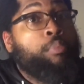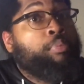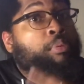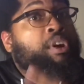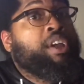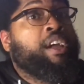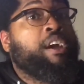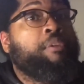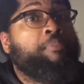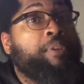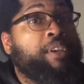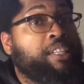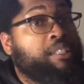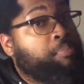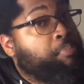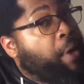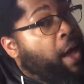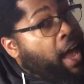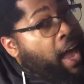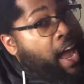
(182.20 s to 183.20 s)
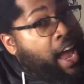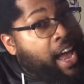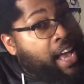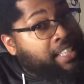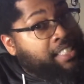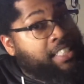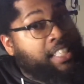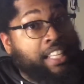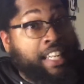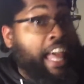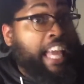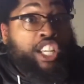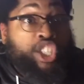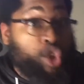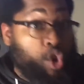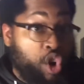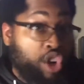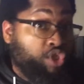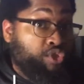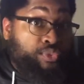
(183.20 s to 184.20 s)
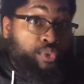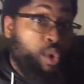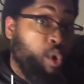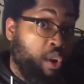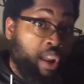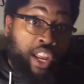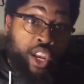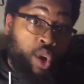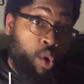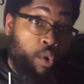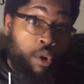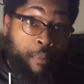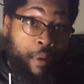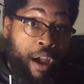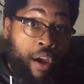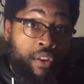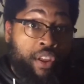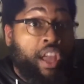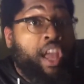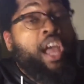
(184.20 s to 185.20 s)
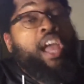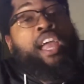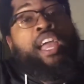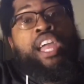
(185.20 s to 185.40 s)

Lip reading: bring up his past like George Floyd didn't know about it.